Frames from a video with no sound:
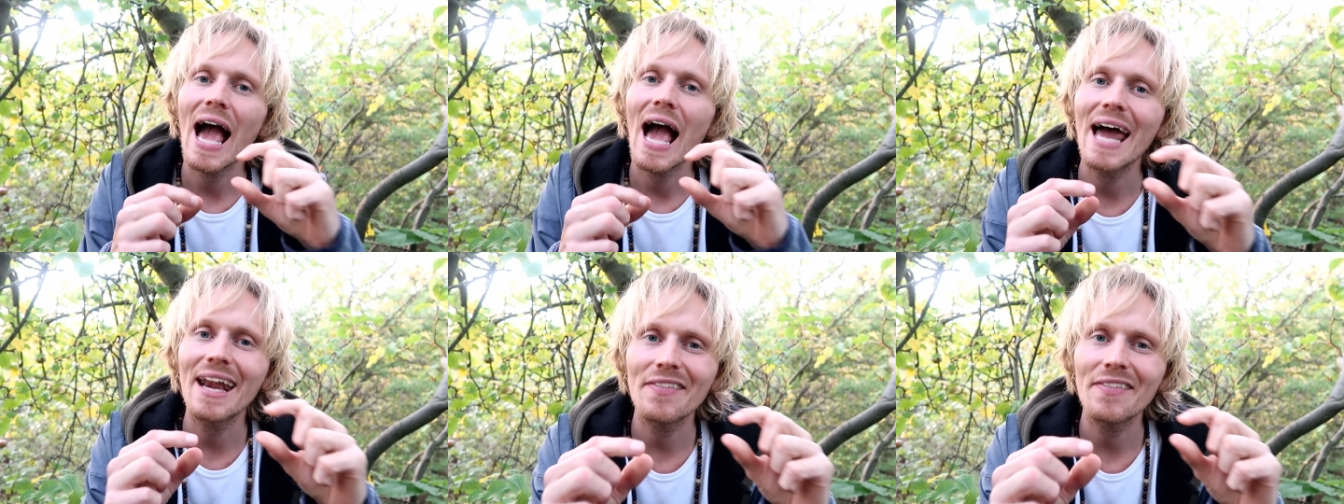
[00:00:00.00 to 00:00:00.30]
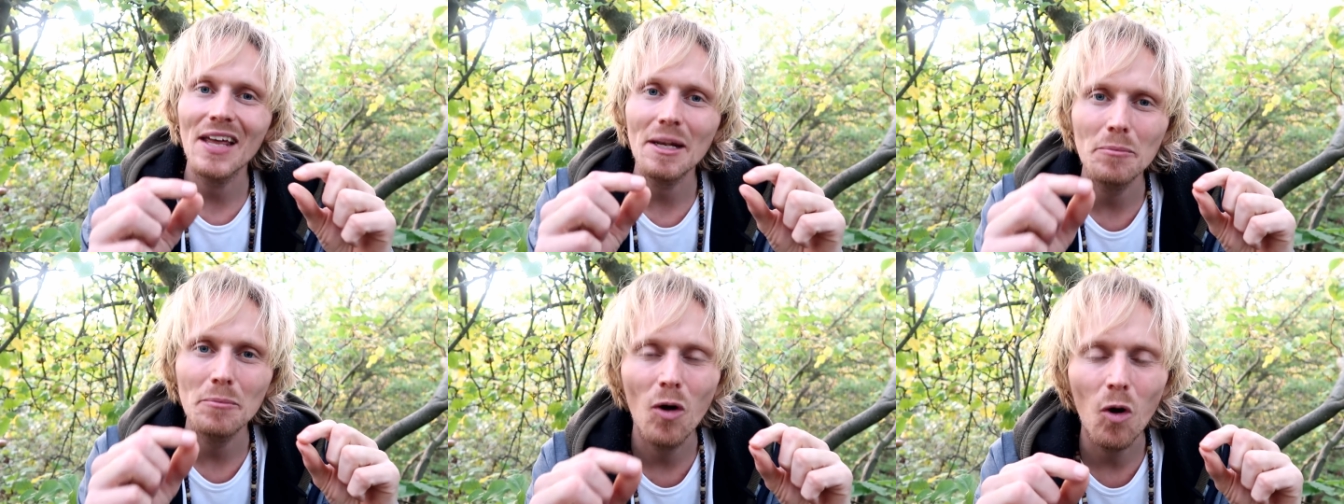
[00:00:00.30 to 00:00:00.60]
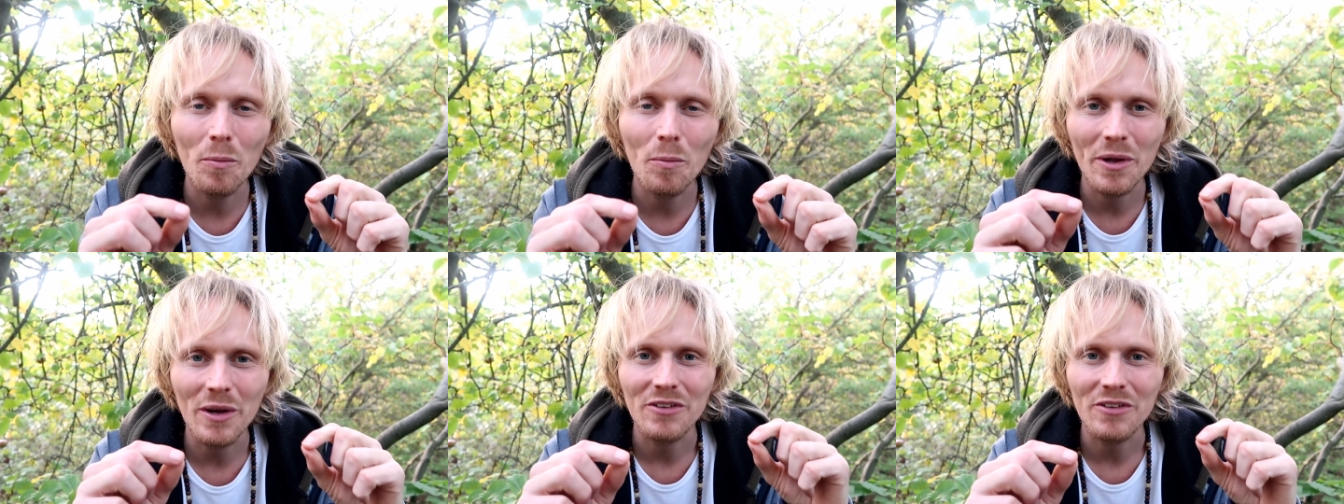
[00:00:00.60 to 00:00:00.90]
And at that
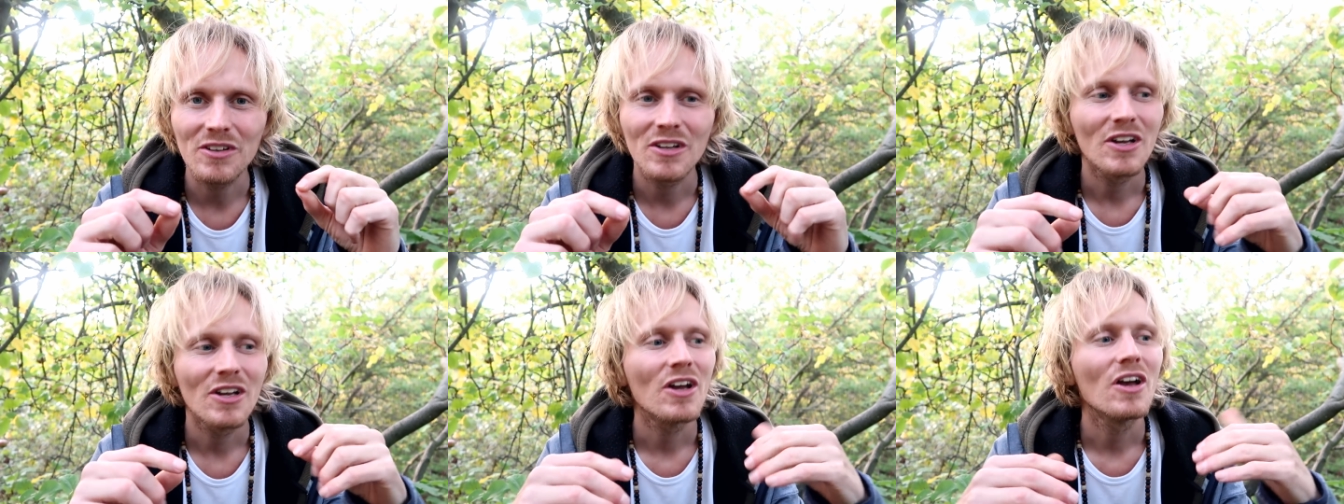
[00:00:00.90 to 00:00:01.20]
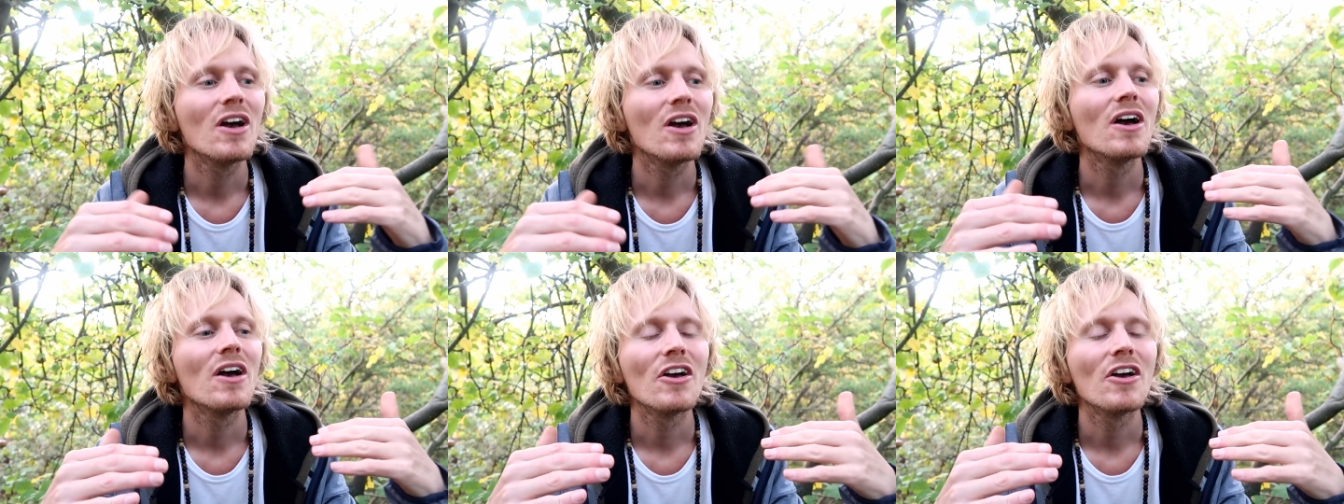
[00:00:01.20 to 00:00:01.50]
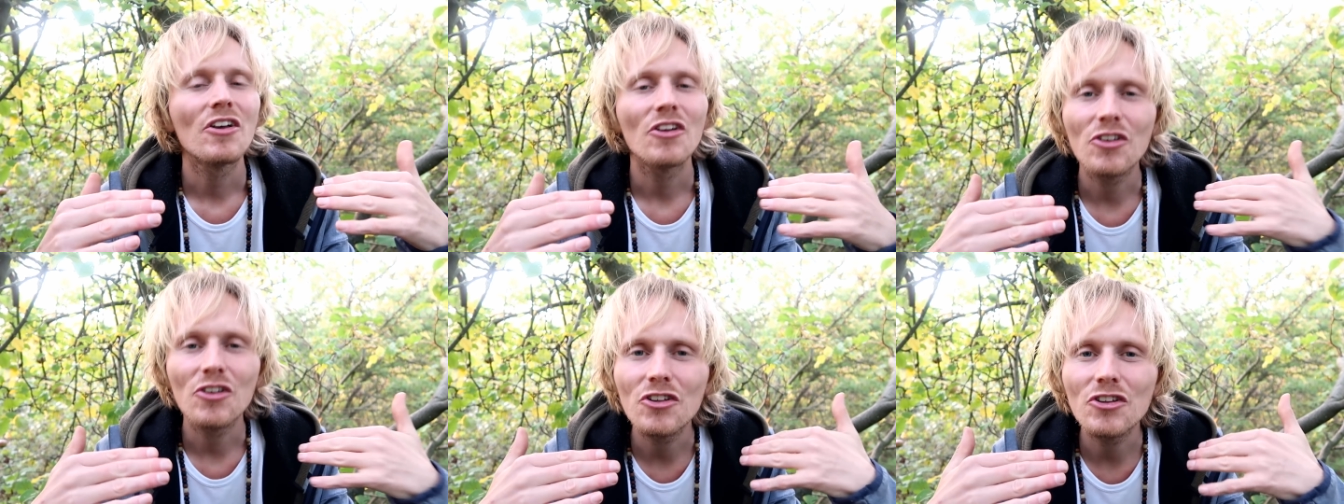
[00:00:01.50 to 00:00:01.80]
moment,
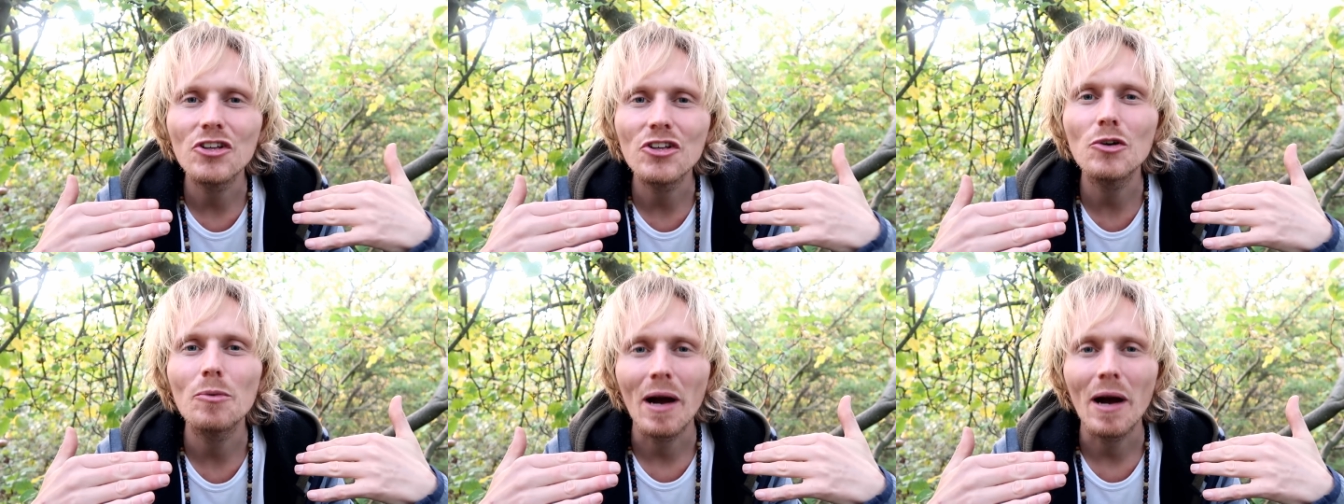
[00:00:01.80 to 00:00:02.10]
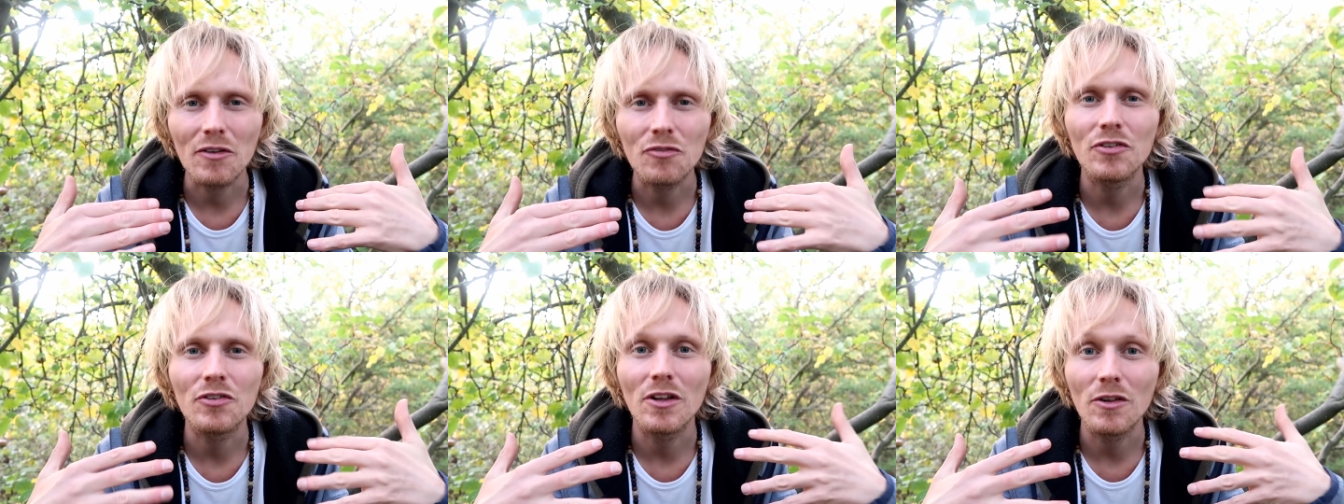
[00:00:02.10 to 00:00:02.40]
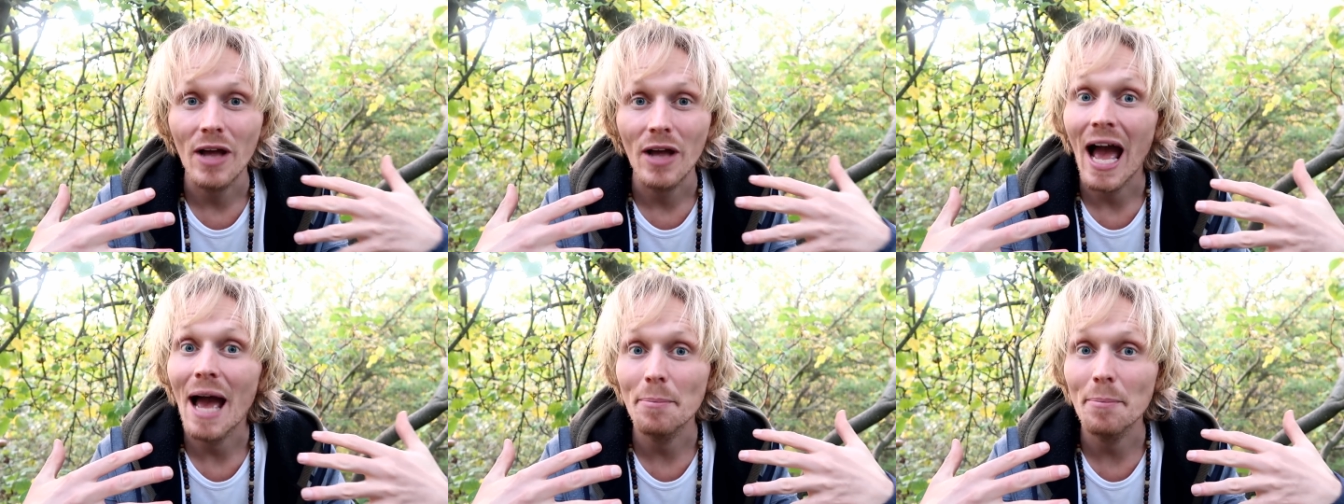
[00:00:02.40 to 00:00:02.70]
you might
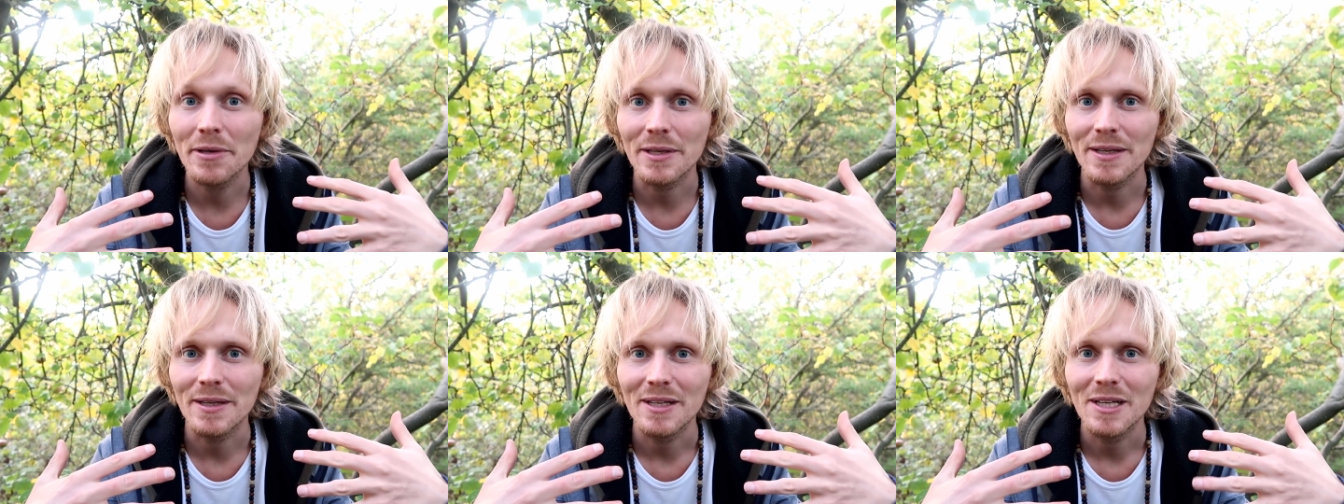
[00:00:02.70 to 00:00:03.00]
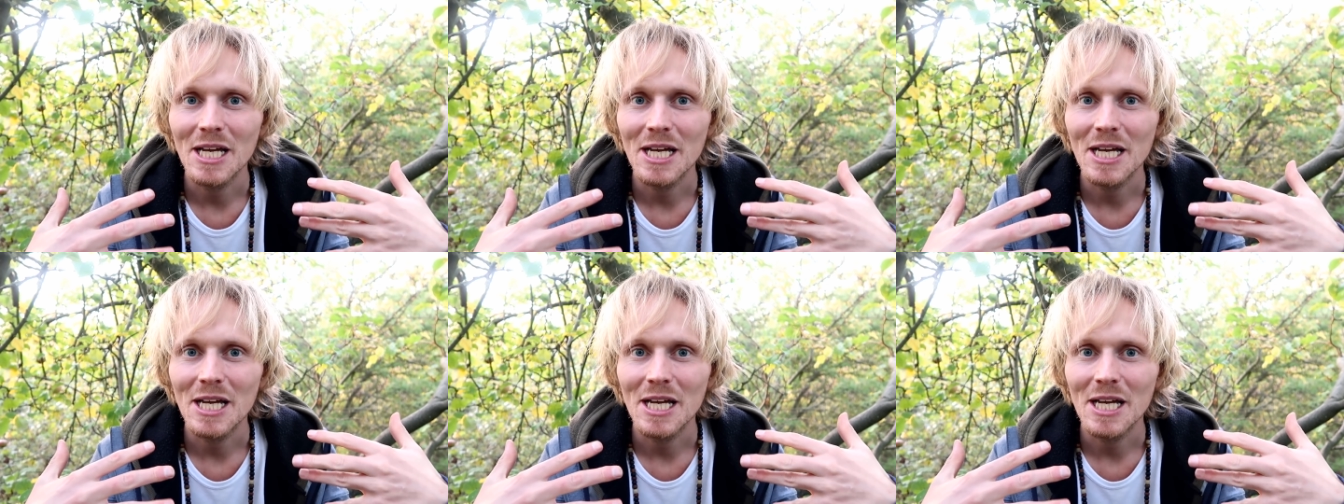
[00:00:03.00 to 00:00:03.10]
feel happy,